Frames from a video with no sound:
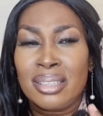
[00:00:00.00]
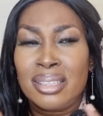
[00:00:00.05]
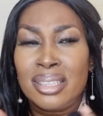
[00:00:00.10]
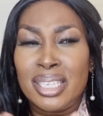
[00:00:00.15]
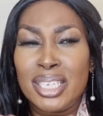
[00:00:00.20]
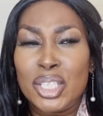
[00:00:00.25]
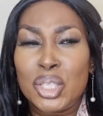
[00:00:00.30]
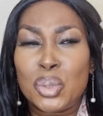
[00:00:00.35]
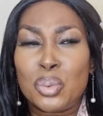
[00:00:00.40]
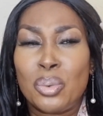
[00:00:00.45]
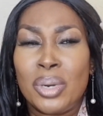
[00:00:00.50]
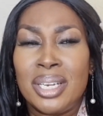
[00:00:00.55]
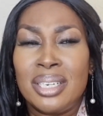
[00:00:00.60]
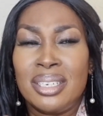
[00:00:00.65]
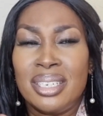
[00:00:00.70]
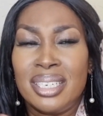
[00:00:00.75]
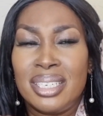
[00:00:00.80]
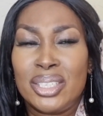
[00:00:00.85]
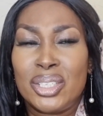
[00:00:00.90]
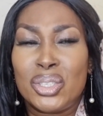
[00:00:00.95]
This
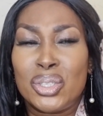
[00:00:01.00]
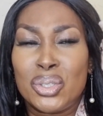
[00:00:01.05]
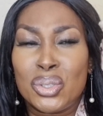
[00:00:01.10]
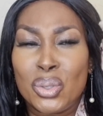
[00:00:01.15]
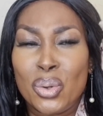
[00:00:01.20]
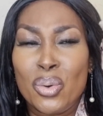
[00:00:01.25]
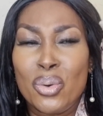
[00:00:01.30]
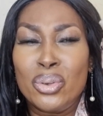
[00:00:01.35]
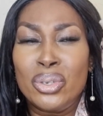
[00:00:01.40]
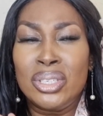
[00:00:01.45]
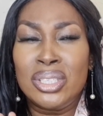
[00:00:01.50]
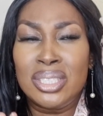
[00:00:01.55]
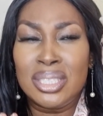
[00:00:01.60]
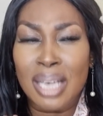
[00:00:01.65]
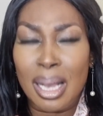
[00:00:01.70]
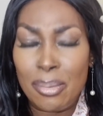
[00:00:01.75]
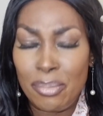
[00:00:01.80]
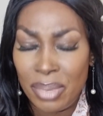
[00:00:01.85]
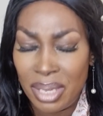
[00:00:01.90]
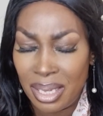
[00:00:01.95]
one is so
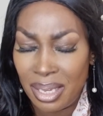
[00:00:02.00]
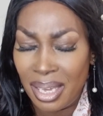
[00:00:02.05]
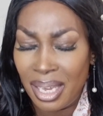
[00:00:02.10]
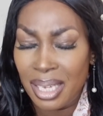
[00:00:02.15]
yummy.